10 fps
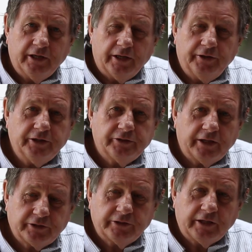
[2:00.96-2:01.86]
And
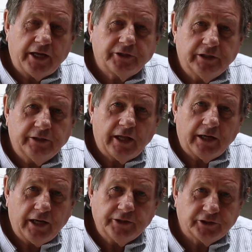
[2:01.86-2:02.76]
that
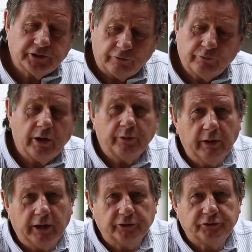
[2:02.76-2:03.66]
lends itself quite
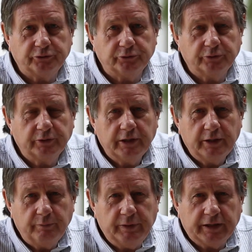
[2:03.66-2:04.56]
well to
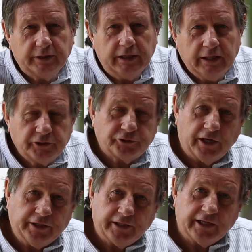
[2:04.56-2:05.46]
being
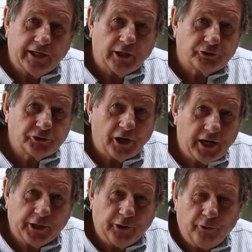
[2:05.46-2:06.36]
illustrated in a little
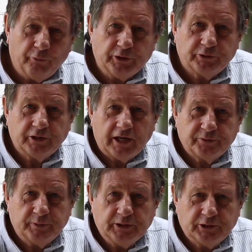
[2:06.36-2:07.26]
triangle which
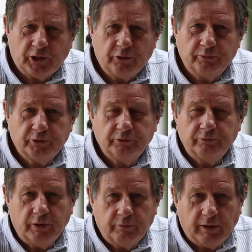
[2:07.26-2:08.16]
has been shown
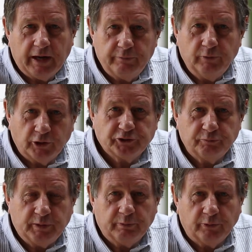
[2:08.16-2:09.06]
by lots
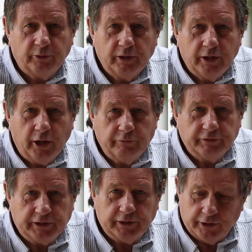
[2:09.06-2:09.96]
of people over
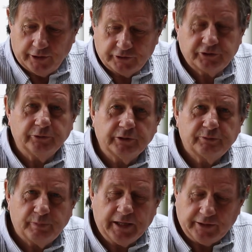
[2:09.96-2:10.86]
the years to
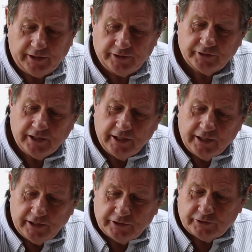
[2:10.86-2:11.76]
explain this.
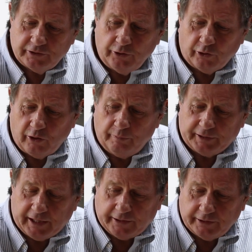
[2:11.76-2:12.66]
It's not
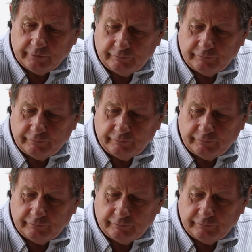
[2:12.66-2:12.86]
complicated.